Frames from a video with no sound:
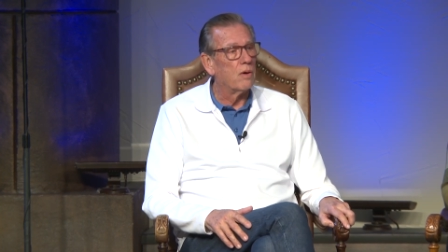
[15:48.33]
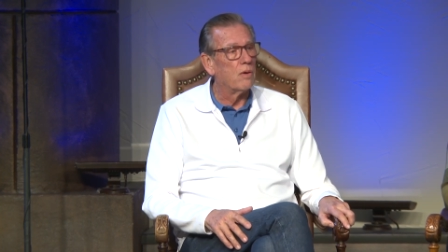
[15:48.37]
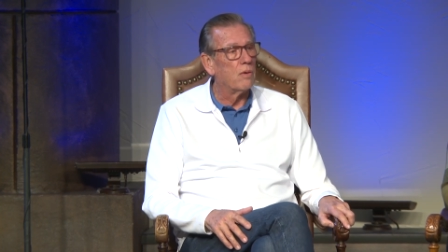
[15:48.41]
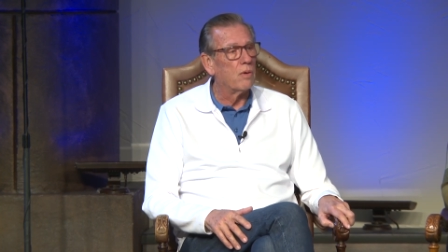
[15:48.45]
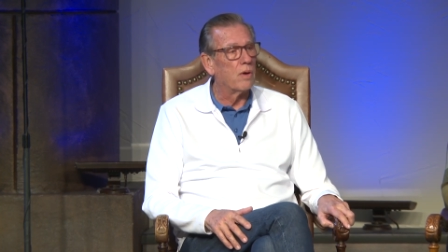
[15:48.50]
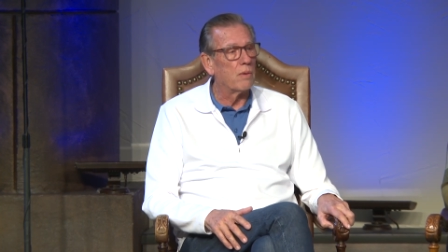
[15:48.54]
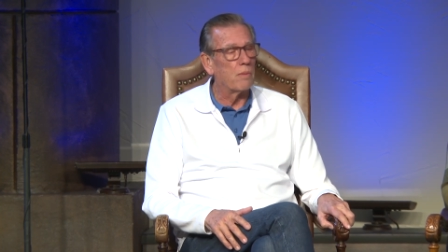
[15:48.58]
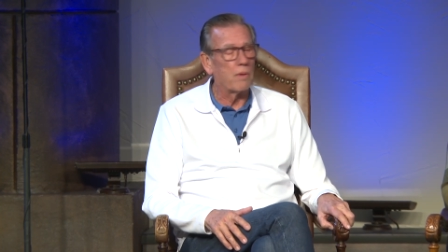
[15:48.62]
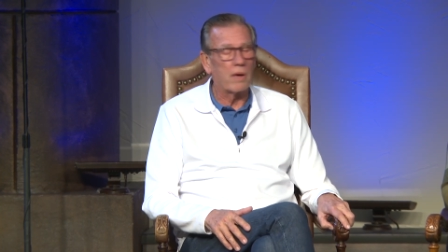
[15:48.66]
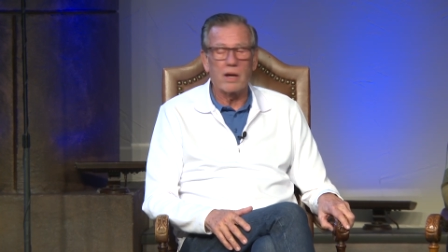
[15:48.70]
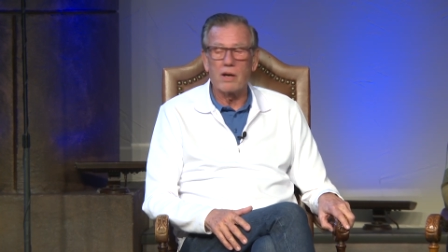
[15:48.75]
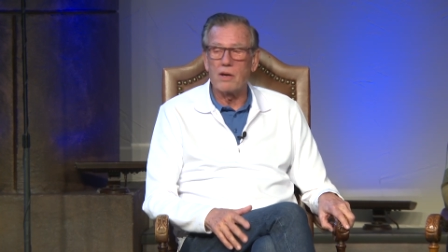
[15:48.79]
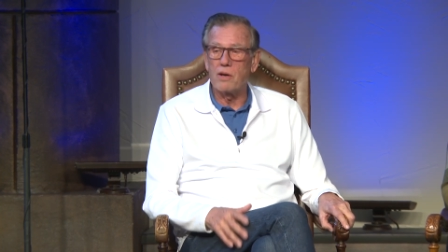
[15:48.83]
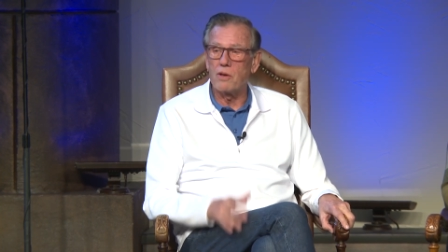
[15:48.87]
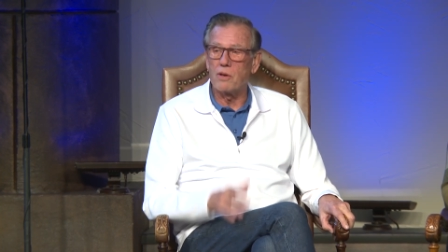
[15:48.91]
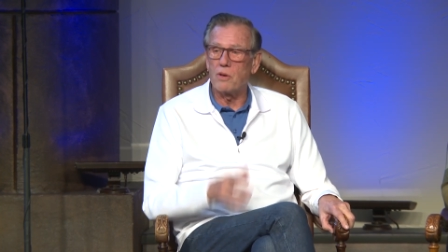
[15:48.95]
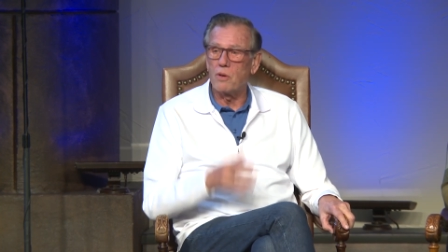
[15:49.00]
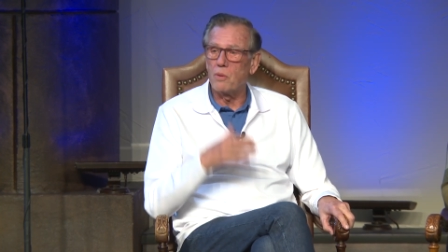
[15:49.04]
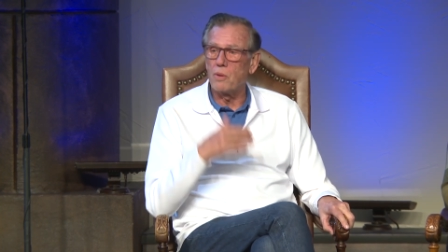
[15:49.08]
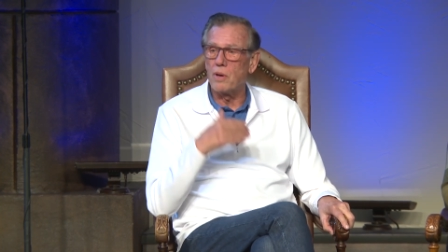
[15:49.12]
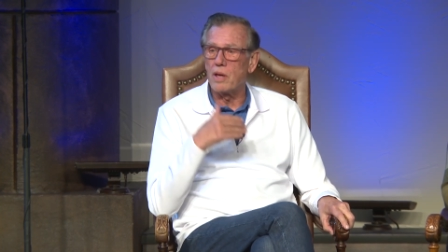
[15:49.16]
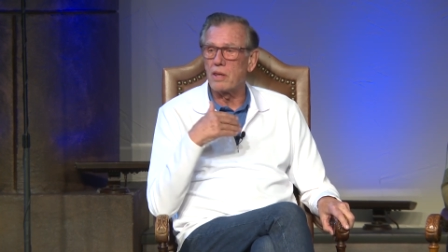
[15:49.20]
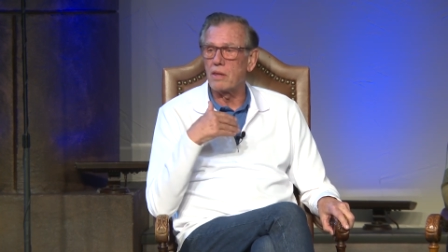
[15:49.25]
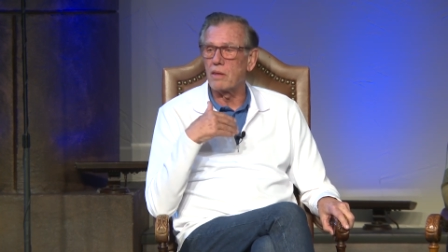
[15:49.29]
What are we going to
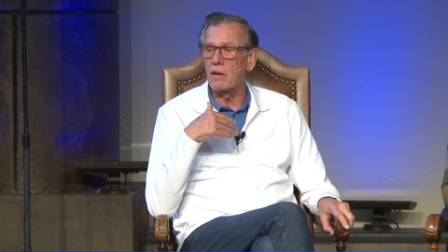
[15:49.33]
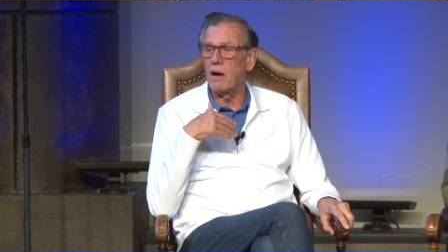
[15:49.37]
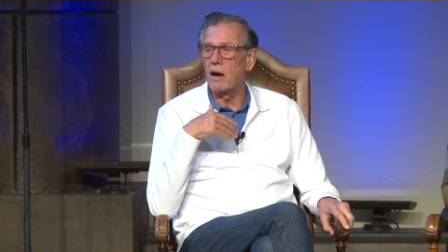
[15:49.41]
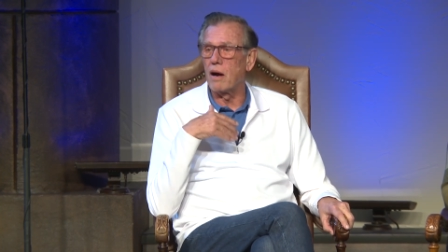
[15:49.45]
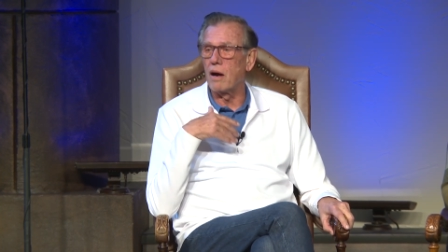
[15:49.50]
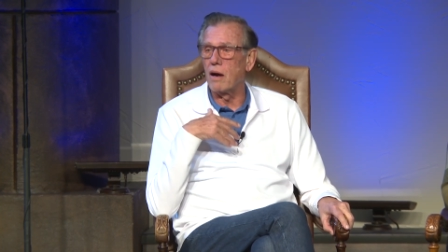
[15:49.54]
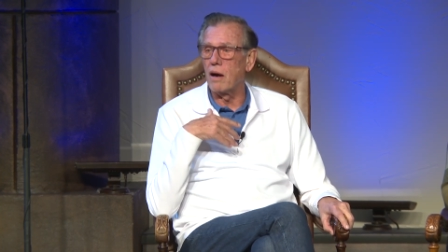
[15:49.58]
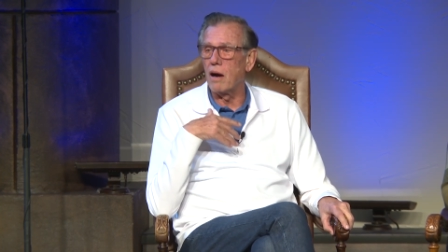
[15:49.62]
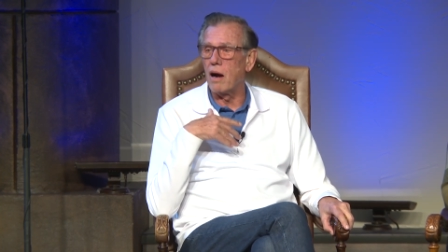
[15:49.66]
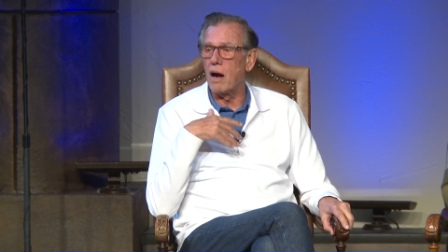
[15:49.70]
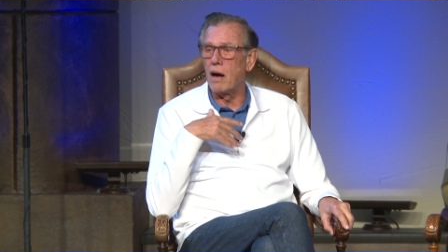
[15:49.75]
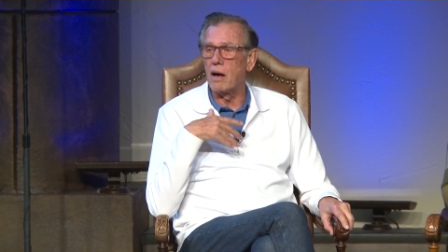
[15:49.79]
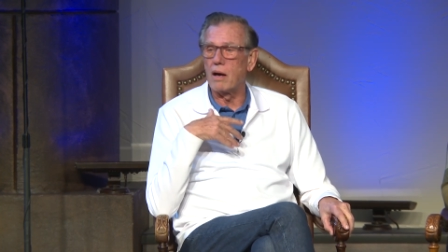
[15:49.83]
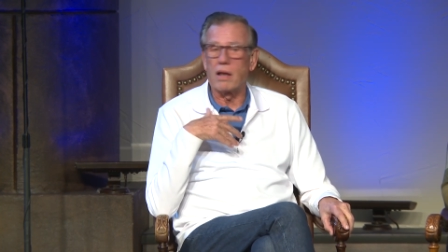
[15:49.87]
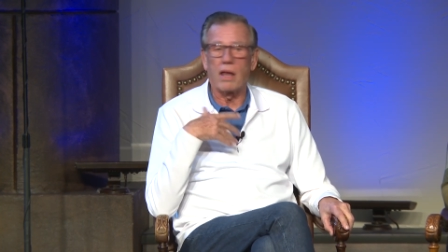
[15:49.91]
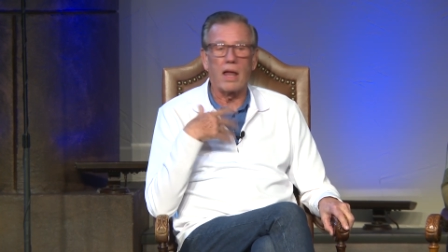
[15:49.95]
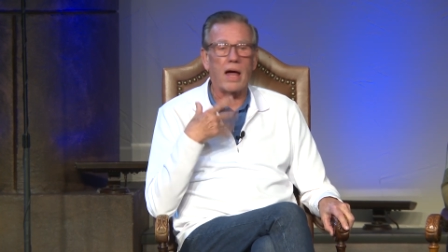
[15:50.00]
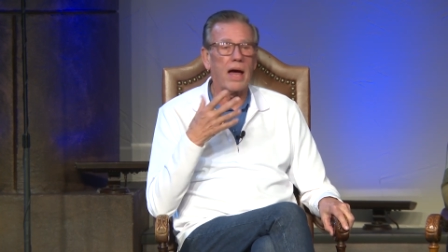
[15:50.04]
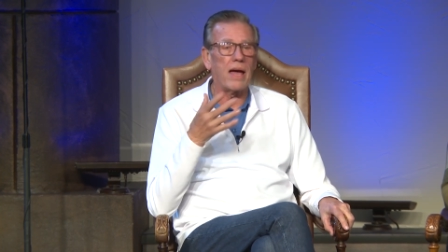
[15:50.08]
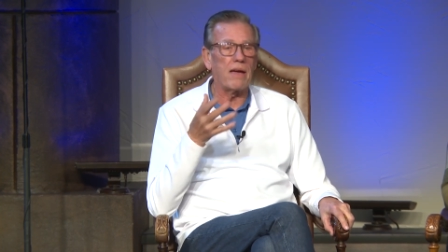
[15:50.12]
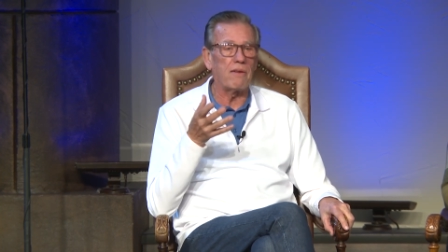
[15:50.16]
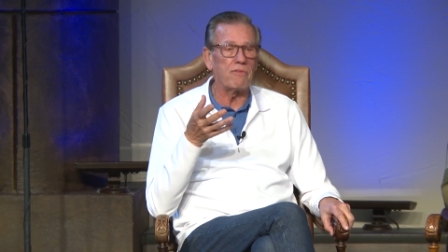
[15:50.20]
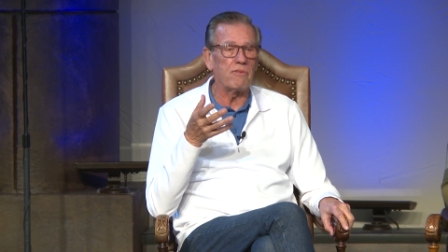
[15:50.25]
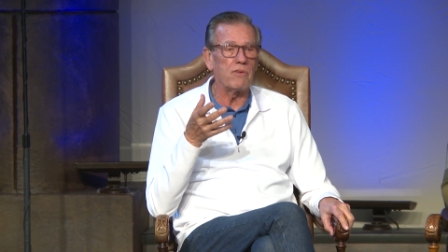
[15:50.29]
do with our
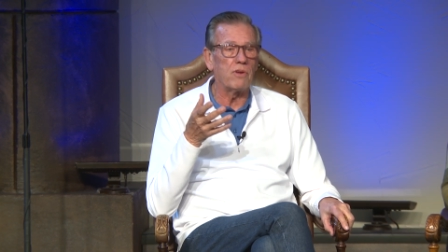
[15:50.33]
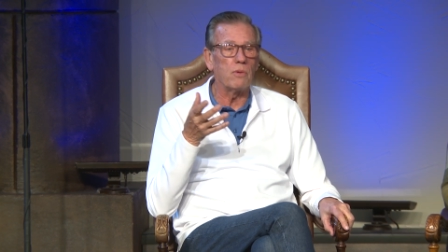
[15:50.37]
life?